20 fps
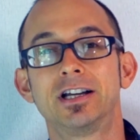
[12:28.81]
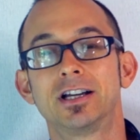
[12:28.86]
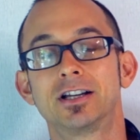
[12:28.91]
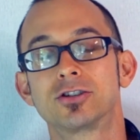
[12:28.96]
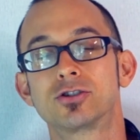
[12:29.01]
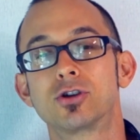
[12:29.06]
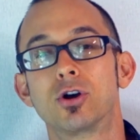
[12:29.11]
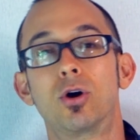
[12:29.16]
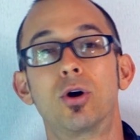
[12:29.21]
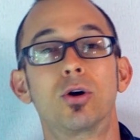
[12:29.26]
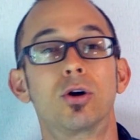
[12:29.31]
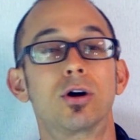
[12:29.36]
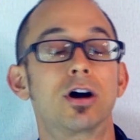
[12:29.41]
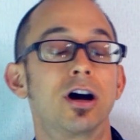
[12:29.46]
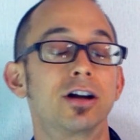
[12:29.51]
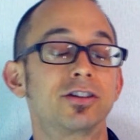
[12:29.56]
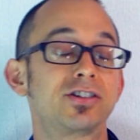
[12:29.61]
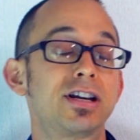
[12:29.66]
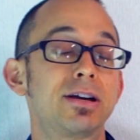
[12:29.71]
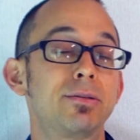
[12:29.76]
So a
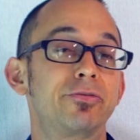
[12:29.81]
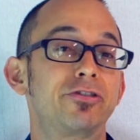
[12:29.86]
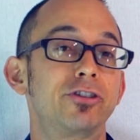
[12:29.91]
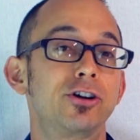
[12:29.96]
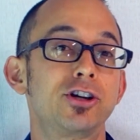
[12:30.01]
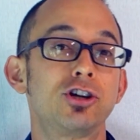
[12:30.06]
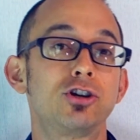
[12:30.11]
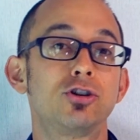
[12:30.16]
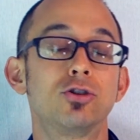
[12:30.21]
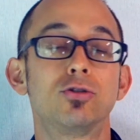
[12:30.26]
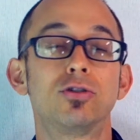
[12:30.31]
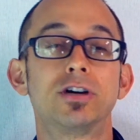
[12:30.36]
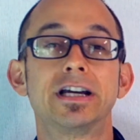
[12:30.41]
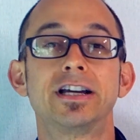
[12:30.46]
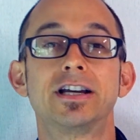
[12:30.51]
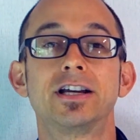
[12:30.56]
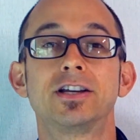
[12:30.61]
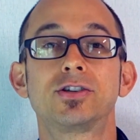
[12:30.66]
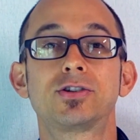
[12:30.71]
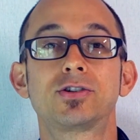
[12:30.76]
tip for you
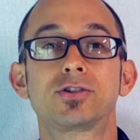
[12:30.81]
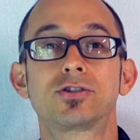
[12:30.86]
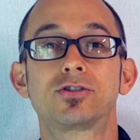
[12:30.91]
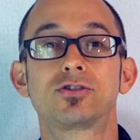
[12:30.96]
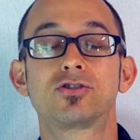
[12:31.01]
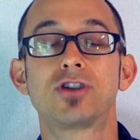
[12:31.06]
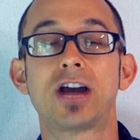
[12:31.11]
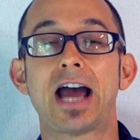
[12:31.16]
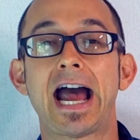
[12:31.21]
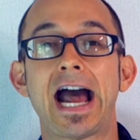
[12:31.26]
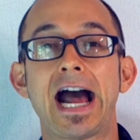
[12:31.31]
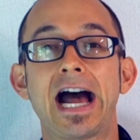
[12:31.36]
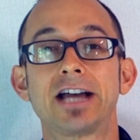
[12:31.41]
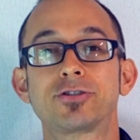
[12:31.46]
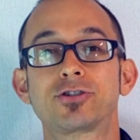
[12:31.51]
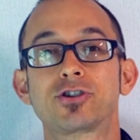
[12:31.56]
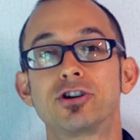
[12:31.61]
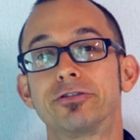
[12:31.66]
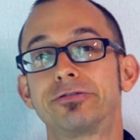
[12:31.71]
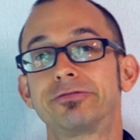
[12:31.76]
is to
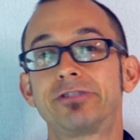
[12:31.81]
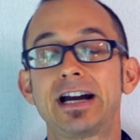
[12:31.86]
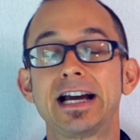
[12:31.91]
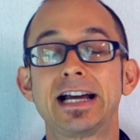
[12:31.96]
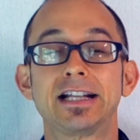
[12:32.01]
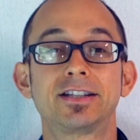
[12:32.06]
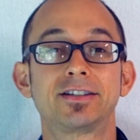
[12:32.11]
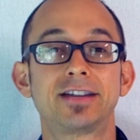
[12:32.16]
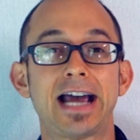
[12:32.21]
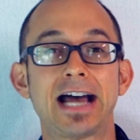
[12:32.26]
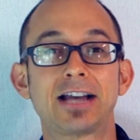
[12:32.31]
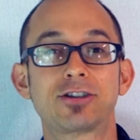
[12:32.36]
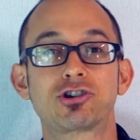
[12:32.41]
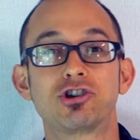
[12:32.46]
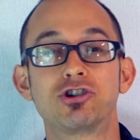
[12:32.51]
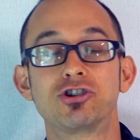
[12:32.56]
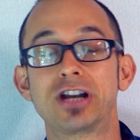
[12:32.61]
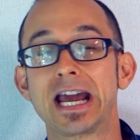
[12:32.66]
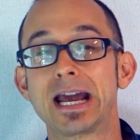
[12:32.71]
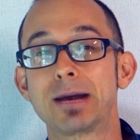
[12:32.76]
ask your friends, ask
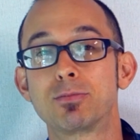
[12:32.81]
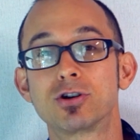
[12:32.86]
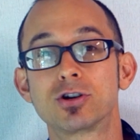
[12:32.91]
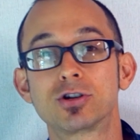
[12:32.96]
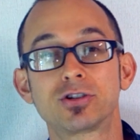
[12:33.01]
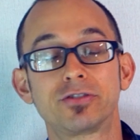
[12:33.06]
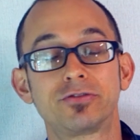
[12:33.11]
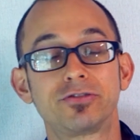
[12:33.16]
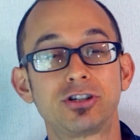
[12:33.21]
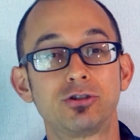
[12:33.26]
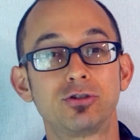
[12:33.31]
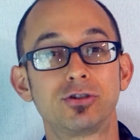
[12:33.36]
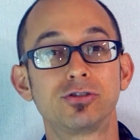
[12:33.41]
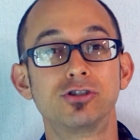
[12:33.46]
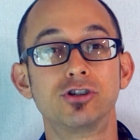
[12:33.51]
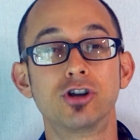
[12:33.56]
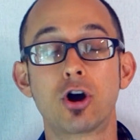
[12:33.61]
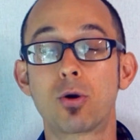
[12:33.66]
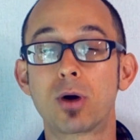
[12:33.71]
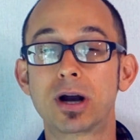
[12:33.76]
your neighbors if you
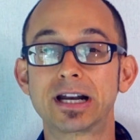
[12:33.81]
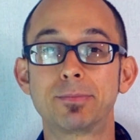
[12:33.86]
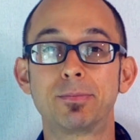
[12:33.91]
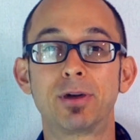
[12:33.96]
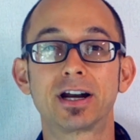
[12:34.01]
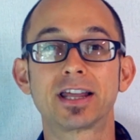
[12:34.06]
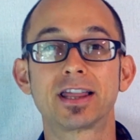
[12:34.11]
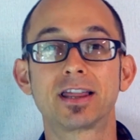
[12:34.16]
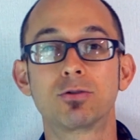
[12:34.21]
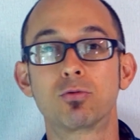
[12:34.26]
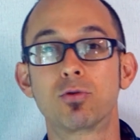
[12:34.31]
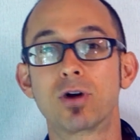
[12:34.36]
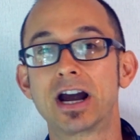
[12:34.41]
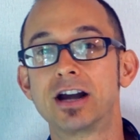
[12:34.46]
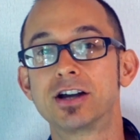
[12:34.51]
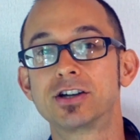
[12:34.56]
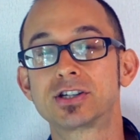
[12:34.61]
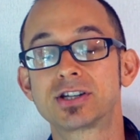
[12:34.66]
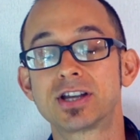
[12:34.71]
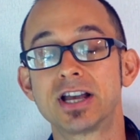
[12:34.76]
know anybody that
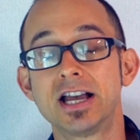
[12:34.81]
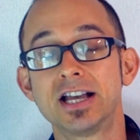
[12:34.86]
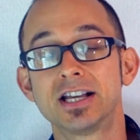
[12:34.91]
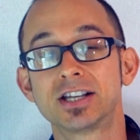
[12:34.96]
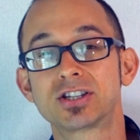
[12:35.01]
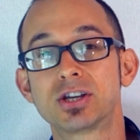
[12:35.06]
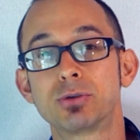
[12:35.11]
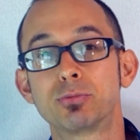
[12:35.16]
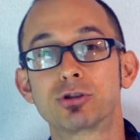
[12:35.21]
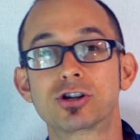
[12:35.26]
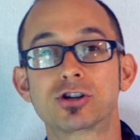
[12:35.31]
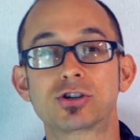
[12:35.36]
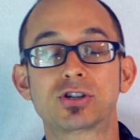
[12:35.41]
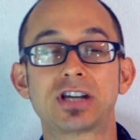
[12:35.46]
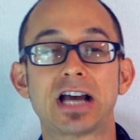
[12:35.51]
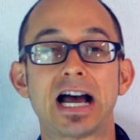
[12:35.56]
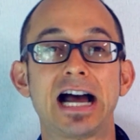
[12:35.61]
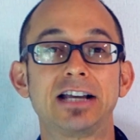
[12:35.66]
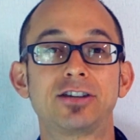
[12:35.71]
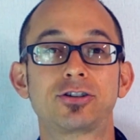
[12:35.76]
wears similar
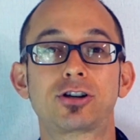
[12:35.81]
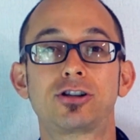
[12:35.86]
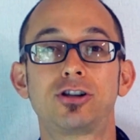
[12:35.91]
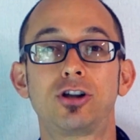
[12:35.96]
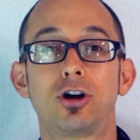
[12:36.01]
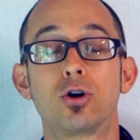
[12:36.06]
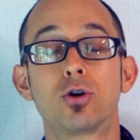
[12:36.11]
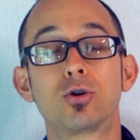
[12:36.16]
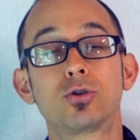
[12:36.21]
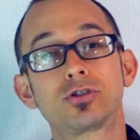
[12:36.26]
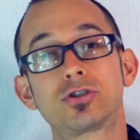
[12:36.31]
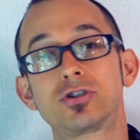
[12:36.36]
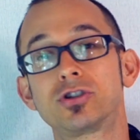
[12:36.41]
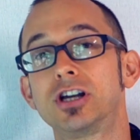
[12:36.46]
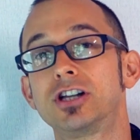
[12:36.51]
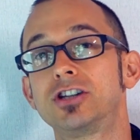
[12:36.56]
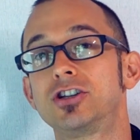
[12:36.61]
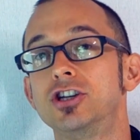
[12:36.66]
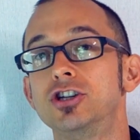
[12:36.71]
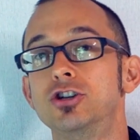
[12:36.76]
size clothes
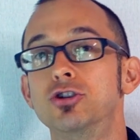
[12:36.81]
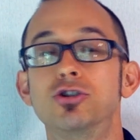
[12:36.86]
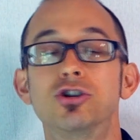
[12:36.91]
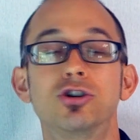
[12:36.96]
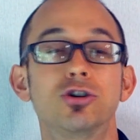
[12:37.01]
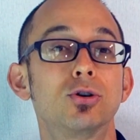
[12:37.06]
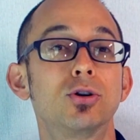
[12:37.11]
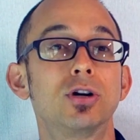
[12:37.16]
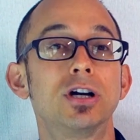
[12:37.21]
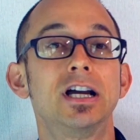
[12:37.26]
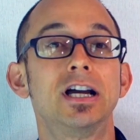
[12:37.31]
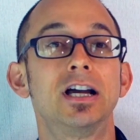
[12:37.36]
to you do,